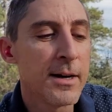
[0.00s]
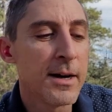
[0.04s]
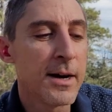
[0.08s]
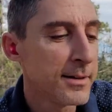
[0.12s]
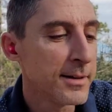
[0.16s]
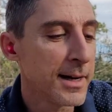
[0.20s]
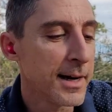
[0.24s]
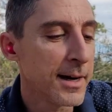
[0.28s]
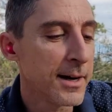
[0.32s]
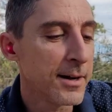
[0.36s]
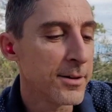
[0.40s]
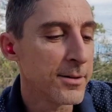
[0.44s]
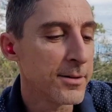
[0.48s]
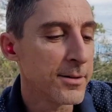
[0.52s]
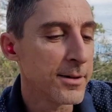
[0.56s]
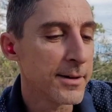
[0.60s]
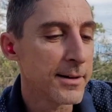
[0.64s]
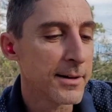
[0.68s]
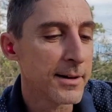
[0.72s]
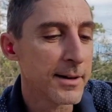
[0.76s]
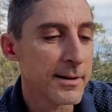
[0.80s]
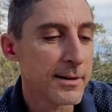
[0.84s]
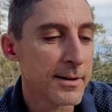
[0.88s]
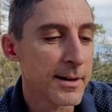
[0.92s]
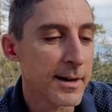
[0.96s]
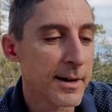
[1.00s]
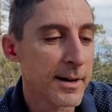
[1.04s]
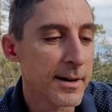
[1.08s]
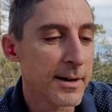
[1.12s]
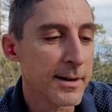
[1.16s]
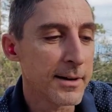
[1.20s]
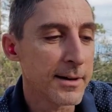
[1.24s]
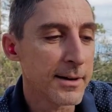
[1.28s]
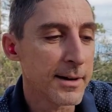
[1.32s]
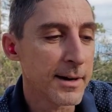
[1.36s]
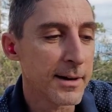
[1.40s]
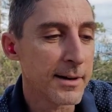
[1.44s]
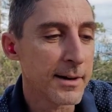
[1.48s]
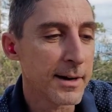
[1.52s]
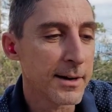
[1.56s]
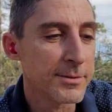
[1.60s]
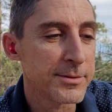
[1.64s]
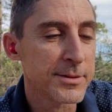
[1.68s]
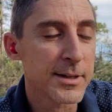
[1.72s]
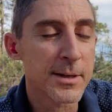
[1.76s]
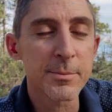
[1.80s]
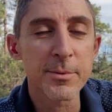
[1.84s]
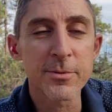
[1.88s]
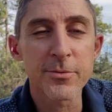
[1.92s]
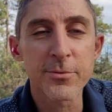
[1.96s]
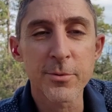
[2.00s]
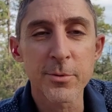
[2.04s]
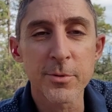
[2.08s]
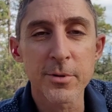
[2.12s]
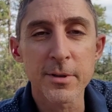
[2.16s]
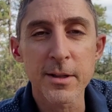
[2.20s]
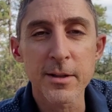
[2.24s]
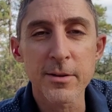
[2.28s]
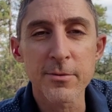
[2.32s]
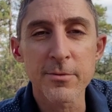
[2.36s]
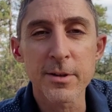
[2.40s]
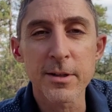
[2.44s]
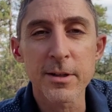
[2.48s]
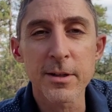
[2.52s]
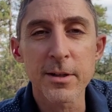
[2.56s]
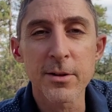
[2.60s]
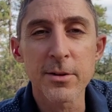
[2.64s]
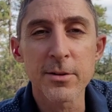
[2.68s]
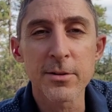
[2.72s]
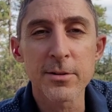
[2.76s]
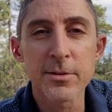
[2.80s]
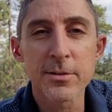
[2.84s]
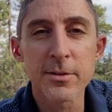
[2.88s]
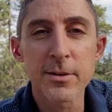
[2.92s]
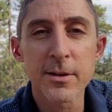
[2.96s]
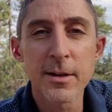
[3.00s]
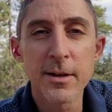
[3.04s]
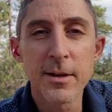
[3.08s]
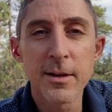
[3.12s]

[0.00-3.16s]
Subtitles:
Now, I've said it before in other videos.